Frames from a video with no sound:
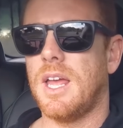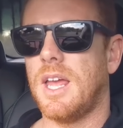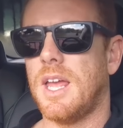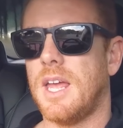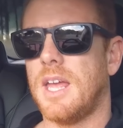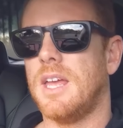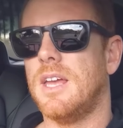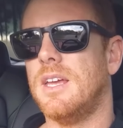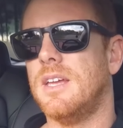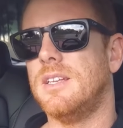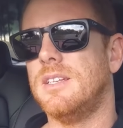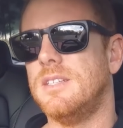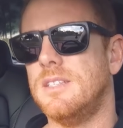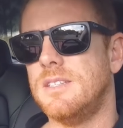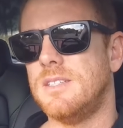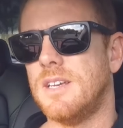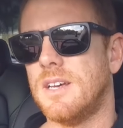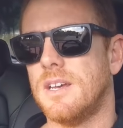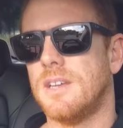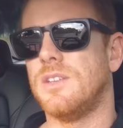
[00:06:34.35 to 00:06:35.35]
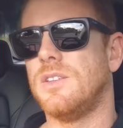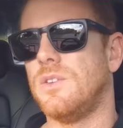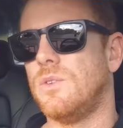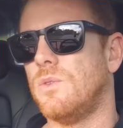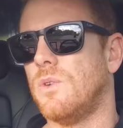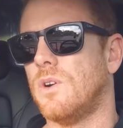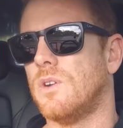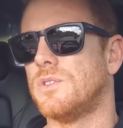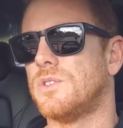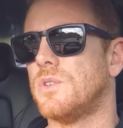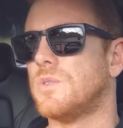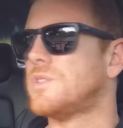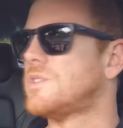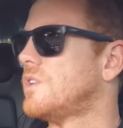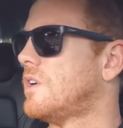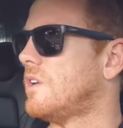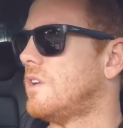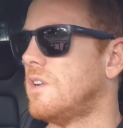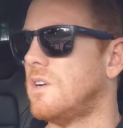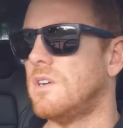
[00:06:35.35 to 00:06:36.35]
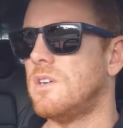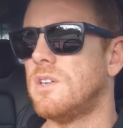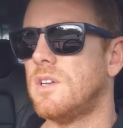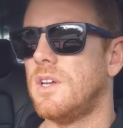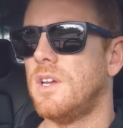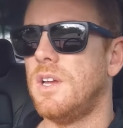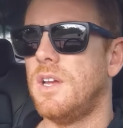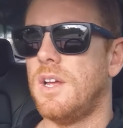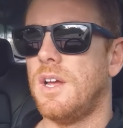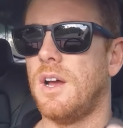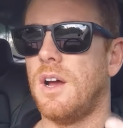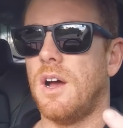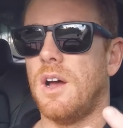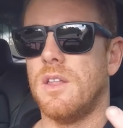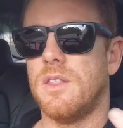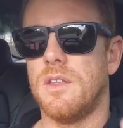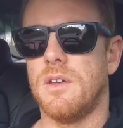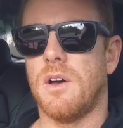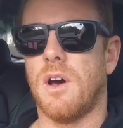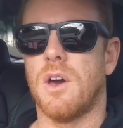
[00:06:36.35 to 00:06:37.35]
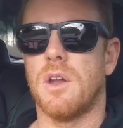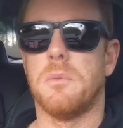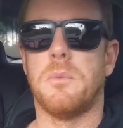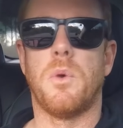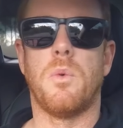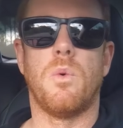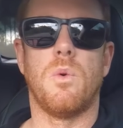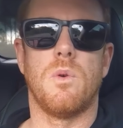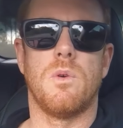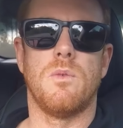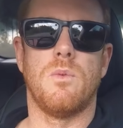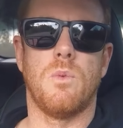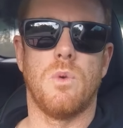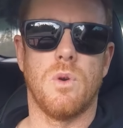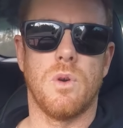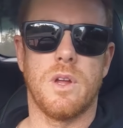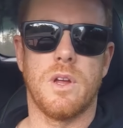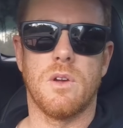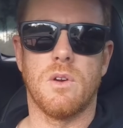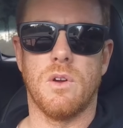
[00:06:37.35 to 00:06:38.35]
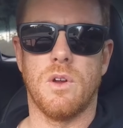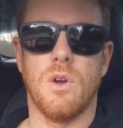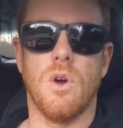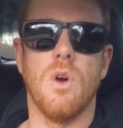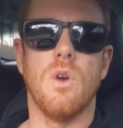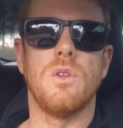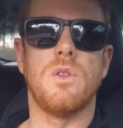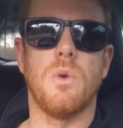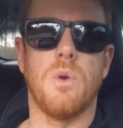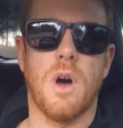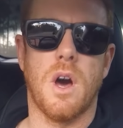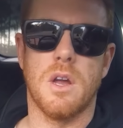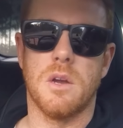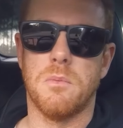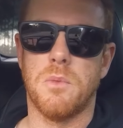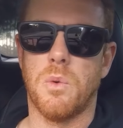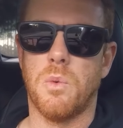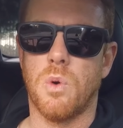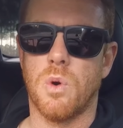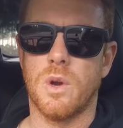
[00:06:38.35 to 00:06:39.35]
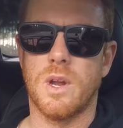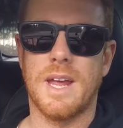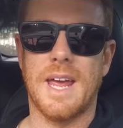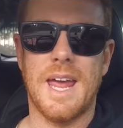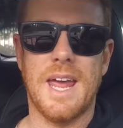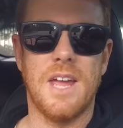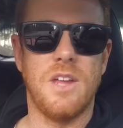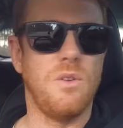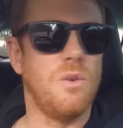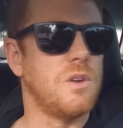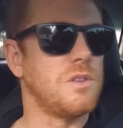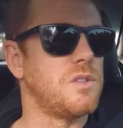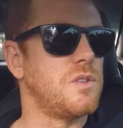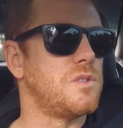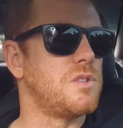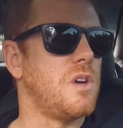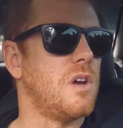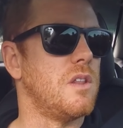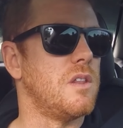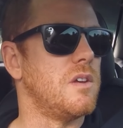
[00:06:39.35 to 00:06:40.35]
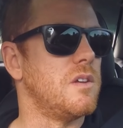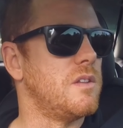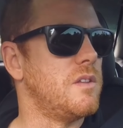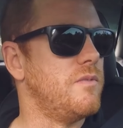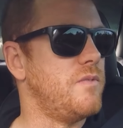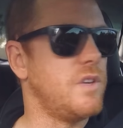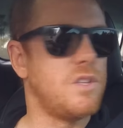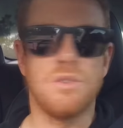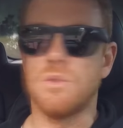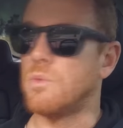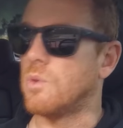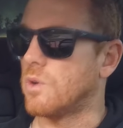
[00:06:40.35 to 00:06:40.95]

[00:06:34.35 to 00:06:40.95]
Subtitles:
and you also saw the audible warning, or you heard the audible warning, and you also saw the visual